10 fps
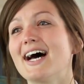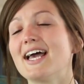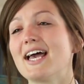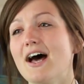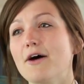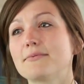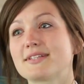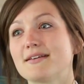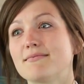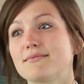it helps
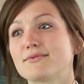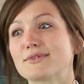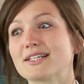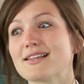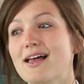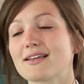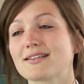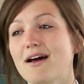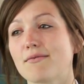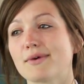them realize
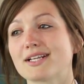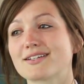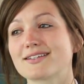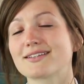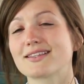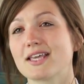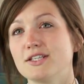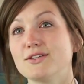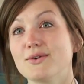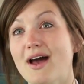how much they
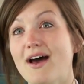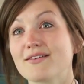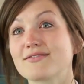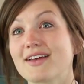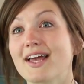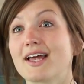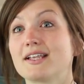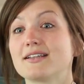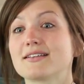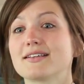do have,
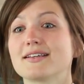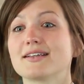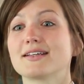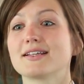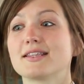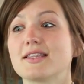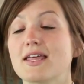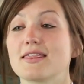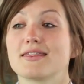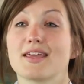and
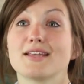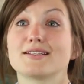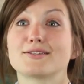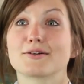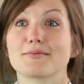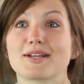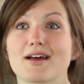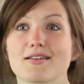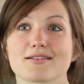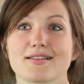that they determine
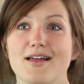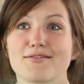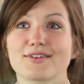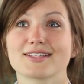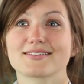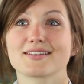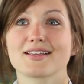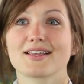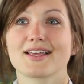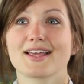how their life is.
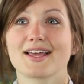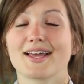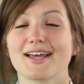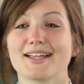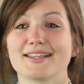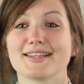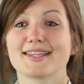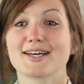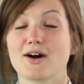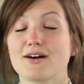And
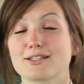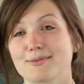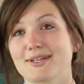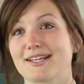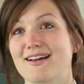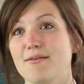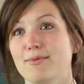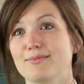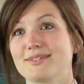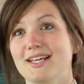the gospel can help
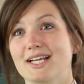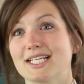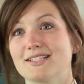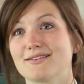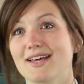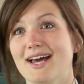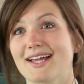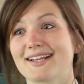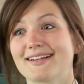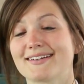them see how to do that.
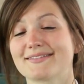And